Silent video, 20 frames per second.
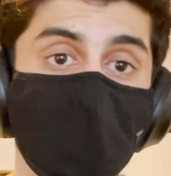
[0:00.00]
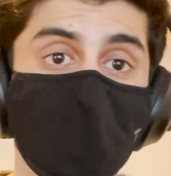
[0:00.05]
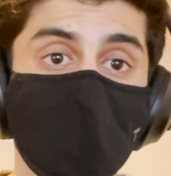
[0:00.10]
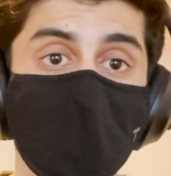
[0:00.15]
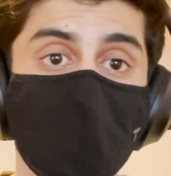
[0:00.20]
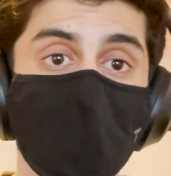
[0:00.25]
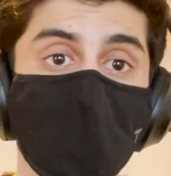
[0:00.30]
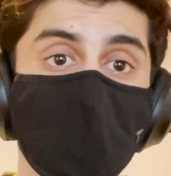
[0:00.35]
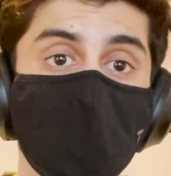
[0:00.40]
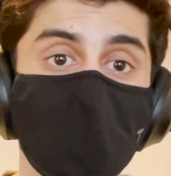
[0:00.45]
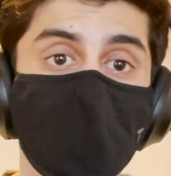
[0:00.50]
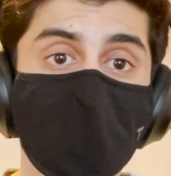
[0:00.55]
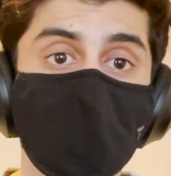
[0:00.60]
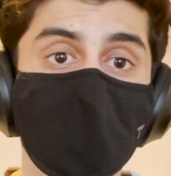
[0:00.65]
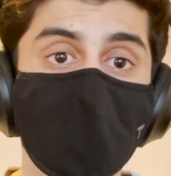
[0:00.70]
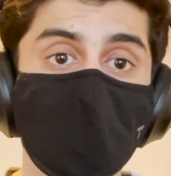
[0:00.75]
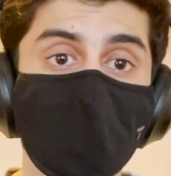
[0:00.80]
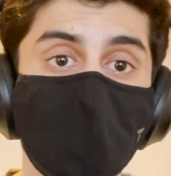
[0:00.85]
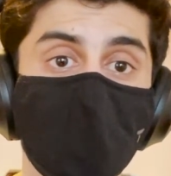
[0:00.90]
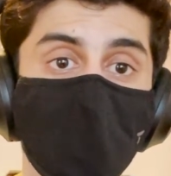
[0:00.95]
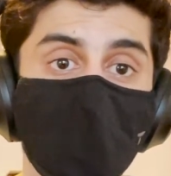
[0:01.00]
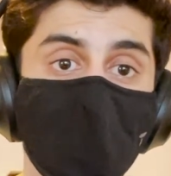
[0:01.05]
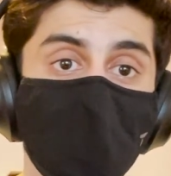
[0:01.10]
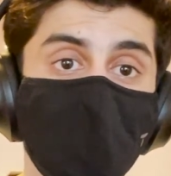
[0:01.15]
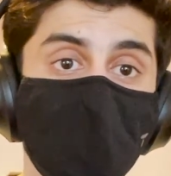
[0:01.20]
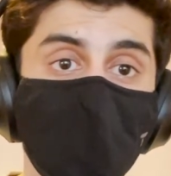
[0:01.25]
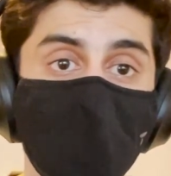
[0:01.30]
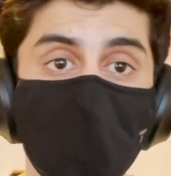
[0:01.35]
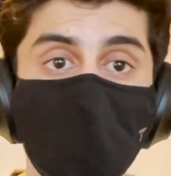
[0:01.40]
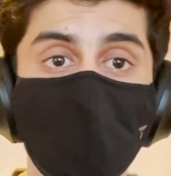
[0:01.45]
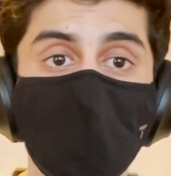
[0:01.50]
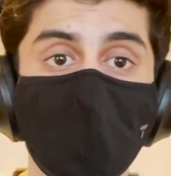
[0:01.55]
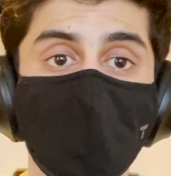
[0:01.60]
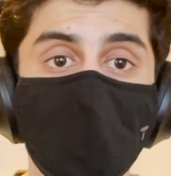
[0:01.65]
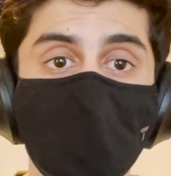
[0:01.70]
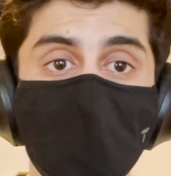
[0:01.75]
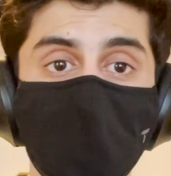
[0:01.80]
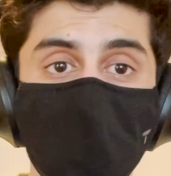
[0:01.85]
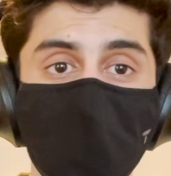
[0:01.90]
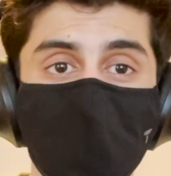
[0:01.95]
when it comes to in Norway,
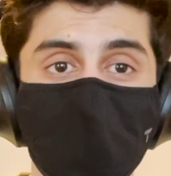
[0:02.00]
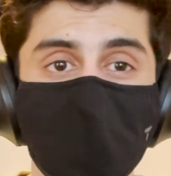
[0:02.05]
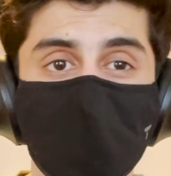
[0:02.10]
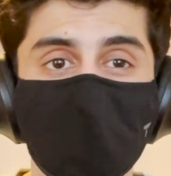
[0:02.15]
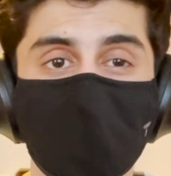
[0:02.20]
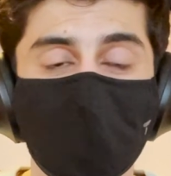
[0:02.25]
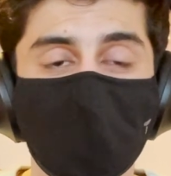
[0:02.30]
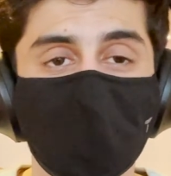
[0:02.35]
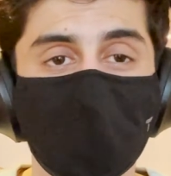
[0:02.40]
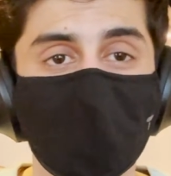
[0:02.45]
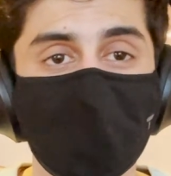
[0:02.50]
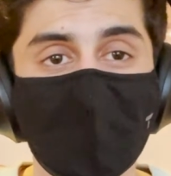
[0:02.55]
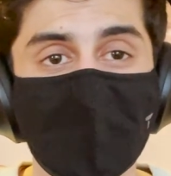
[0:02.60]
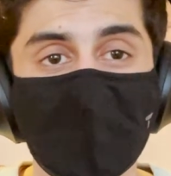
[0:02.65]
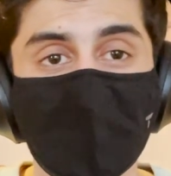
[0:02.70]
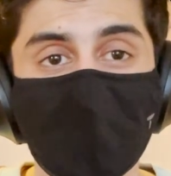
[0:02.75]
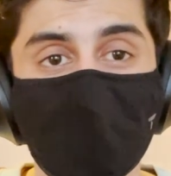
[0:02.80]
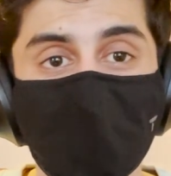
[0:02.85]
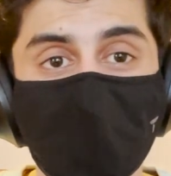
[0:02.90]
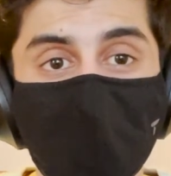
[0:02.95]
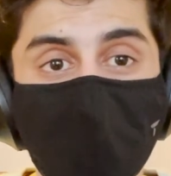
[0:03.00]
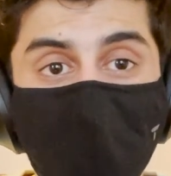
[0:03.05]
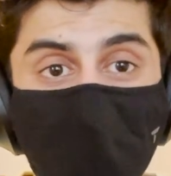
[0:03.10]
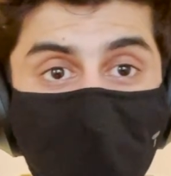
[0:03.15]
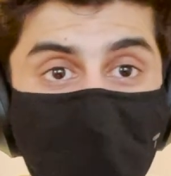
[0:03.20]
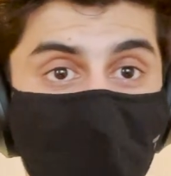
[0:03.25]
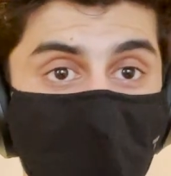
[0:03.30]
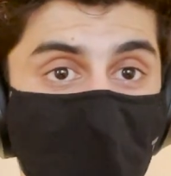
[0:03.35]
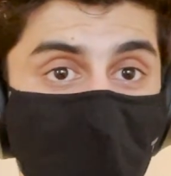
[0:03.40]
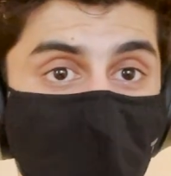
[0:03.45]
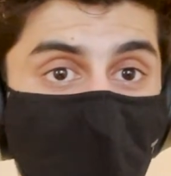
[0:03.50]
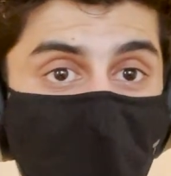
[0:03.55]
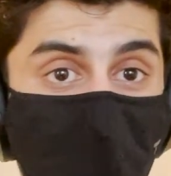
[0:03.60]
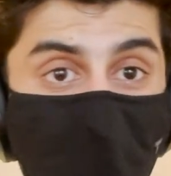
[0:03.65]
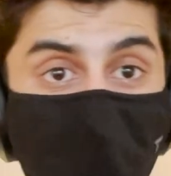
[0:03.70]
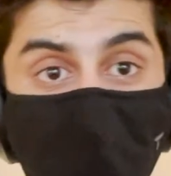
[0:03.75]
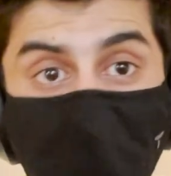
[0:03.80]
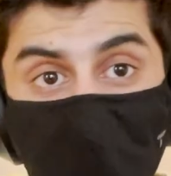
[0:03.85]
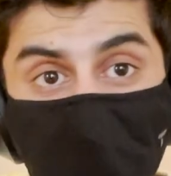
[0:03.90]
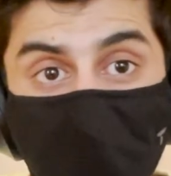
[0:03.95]
because you get
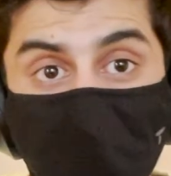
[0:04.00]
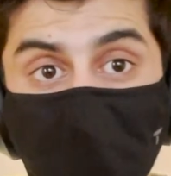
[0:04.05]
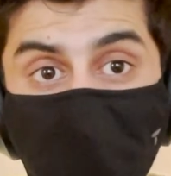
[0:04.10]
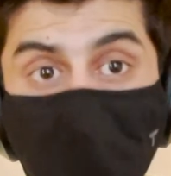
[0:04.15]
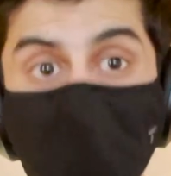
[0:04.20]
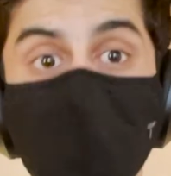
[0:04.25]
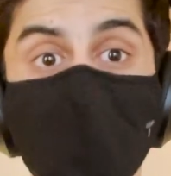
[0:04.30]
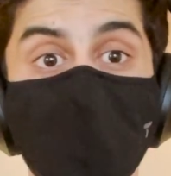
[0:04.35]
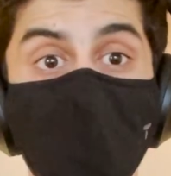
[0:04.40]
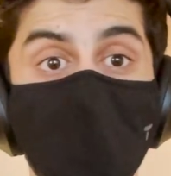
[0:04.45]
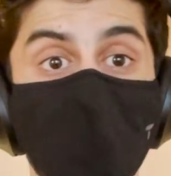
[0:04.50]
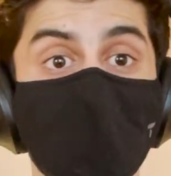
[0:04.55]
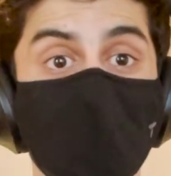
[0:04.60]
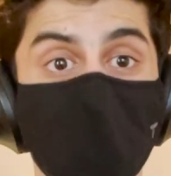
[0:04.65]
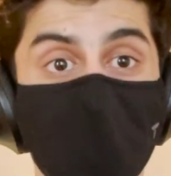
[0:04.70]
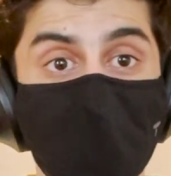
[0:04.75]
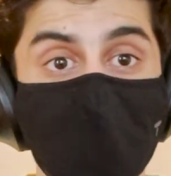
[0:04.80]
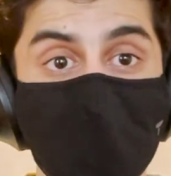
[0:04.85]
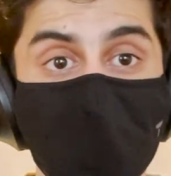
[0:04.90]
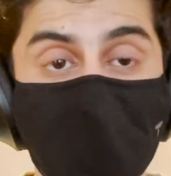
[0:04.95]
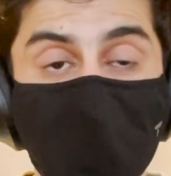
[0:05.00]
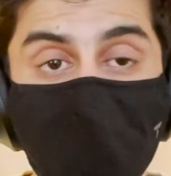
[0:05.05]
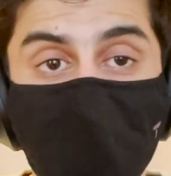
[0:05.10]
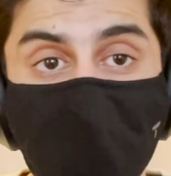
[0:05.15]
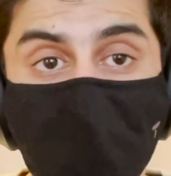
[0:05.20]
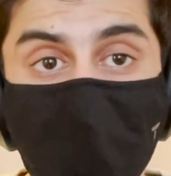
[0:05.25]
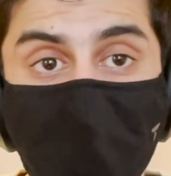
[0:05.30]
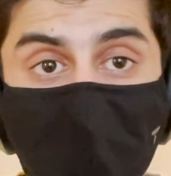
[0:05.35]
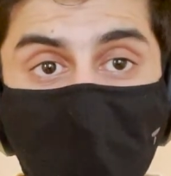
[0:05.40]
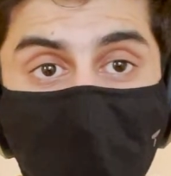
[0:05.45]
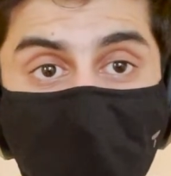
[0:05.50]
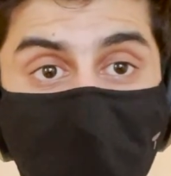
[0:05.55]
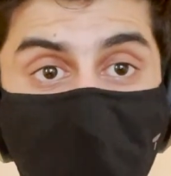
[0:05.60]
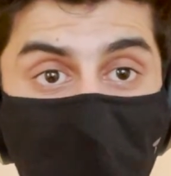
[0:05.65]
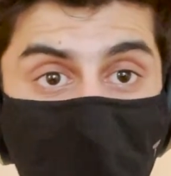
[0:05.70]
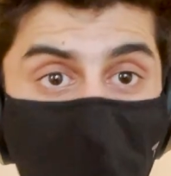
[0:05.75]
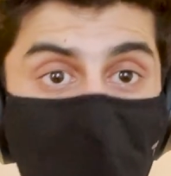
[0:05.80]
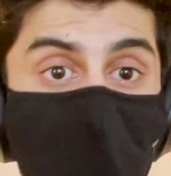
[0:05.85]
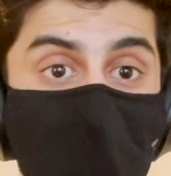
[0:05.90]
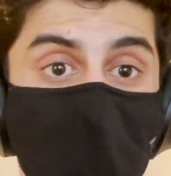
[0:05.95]
most of big companies
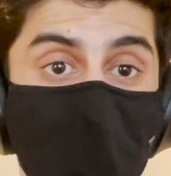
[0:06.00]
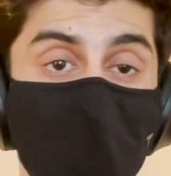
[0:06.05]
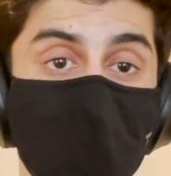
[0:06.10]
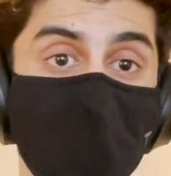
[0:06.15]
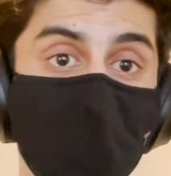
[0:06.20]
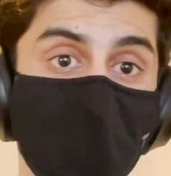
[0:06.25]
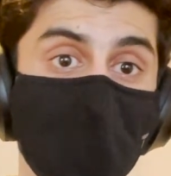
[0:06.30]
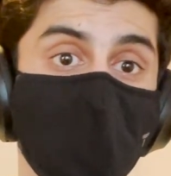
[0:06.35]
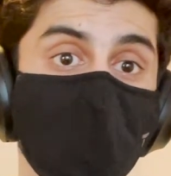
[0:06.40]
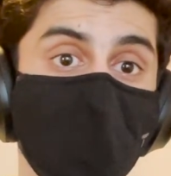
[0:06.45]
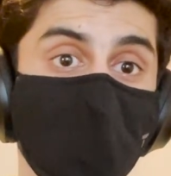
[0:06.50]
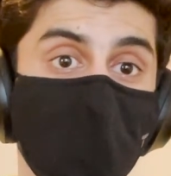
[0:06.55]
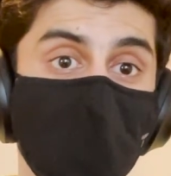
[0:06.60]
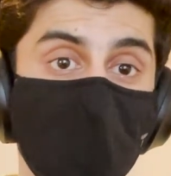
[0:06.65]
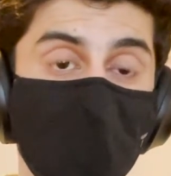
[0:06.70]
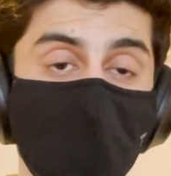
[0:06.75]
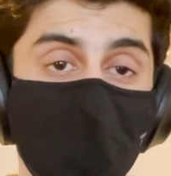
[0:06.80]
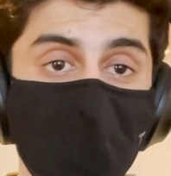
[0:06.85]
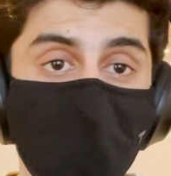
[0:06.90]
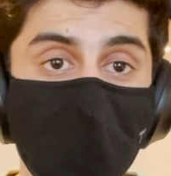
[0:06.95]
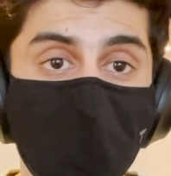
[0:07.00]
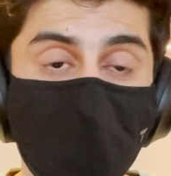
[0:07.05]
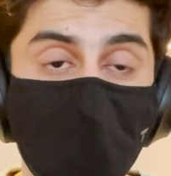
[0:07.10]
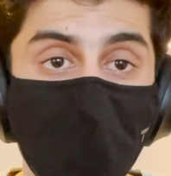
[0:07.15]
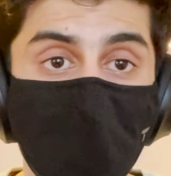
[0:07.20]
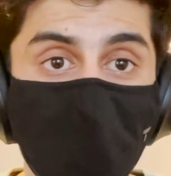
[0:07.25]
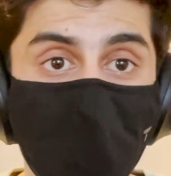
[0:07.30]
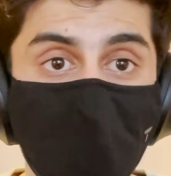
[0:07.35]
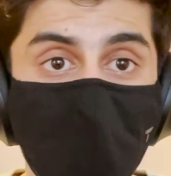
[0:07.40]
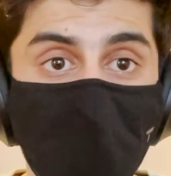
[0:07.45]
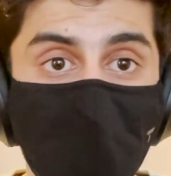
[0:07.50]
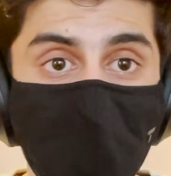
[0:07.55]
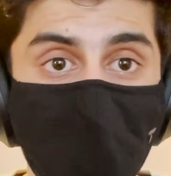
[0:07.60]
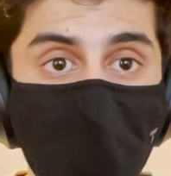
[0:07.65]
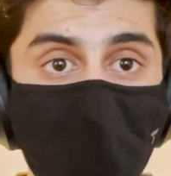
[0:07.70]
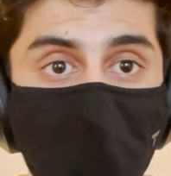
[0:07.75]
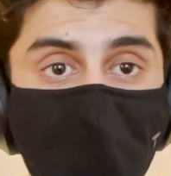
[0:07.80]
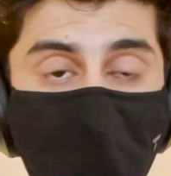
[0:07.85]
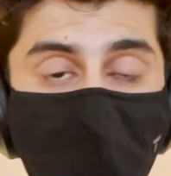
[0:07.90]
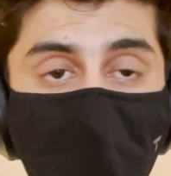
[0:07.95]
does give you a company
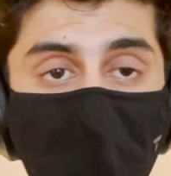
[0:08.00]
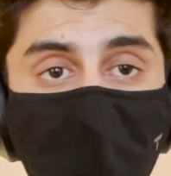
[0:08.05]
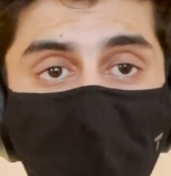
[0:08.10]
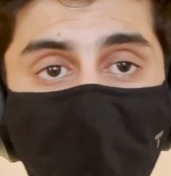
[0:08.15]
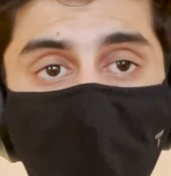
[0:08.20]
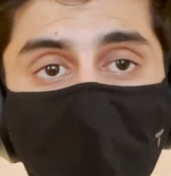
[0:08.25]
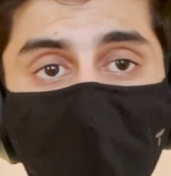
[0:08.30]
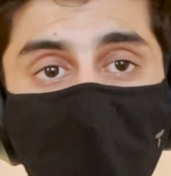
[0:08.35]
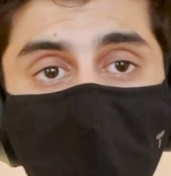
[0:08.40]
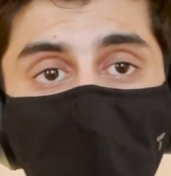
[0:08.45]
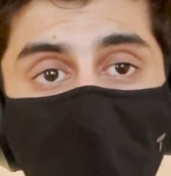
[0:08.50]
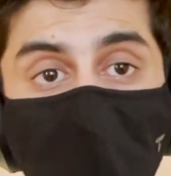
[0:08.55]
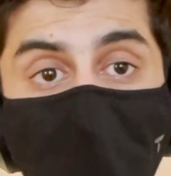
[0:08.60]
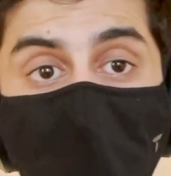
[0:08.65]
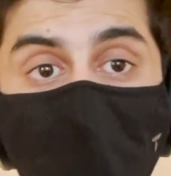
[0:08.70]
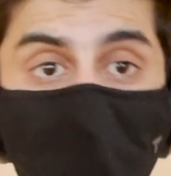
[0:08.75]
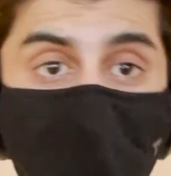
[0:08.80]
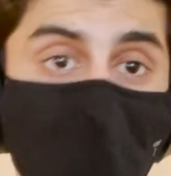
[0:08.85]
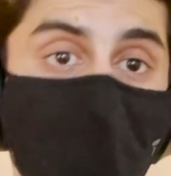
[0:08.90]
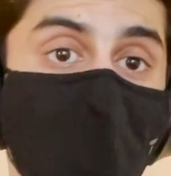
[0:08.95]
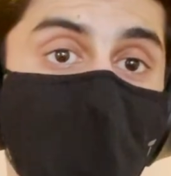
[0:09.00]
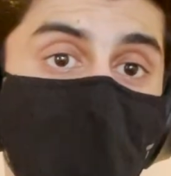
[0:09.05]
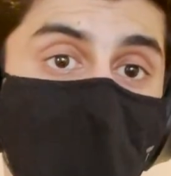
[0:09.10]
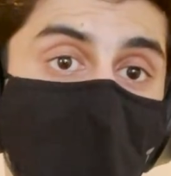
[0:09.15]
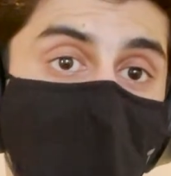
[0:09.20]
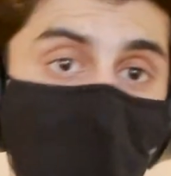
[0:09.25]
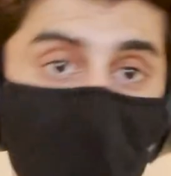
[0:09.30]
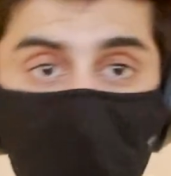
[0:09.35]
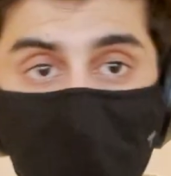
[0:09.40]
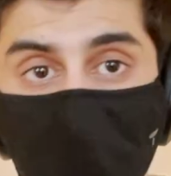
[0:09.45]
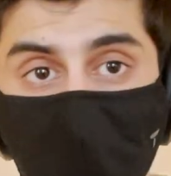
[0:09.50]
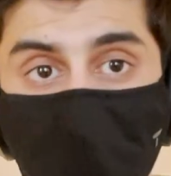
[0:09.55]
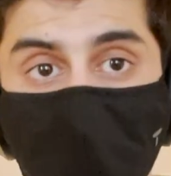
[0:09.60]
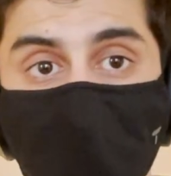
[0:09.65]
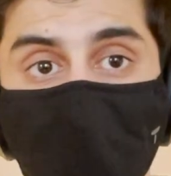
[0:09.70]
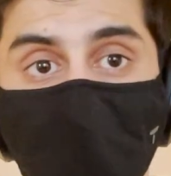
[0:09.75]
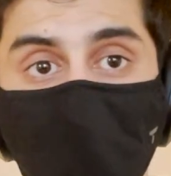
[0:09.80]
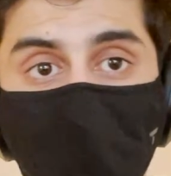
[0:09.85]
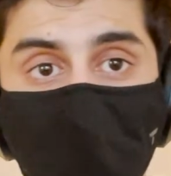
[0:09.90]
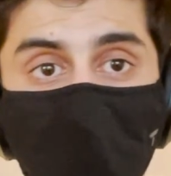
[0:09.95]
car or give you allowance to
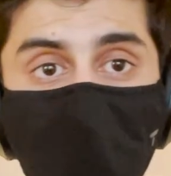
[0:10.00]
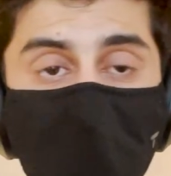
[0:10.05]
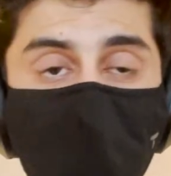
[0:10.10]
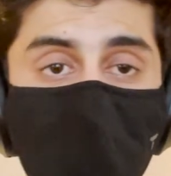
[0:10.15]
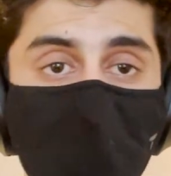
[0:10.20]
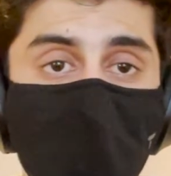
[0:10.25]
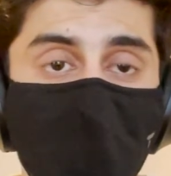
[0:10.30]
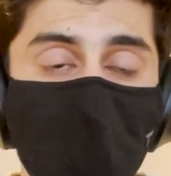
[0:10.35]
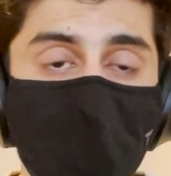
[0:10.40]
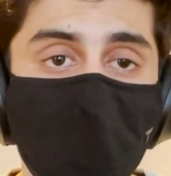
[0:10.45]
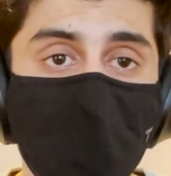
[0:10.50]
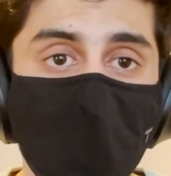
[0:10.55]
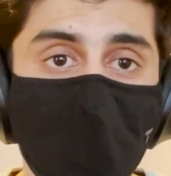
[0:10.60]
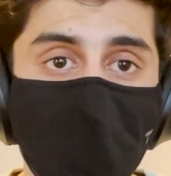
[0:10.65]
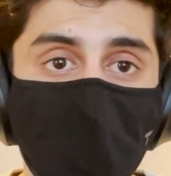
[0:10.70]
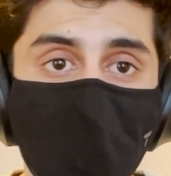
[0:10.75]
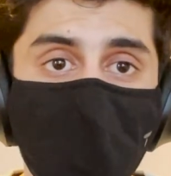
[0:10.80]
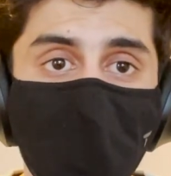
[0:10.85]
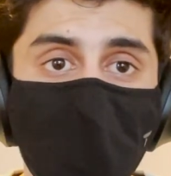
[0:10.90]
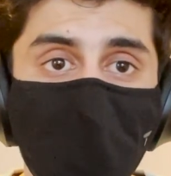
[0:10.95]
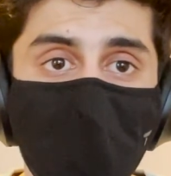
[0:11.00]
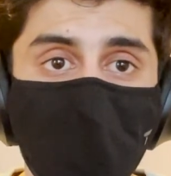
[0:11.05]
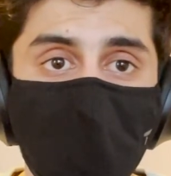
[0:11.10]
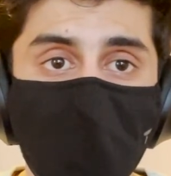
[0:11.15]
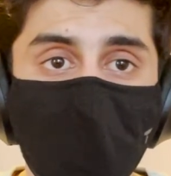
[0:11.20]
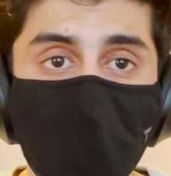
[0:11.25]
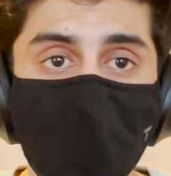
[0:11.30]
find a company car,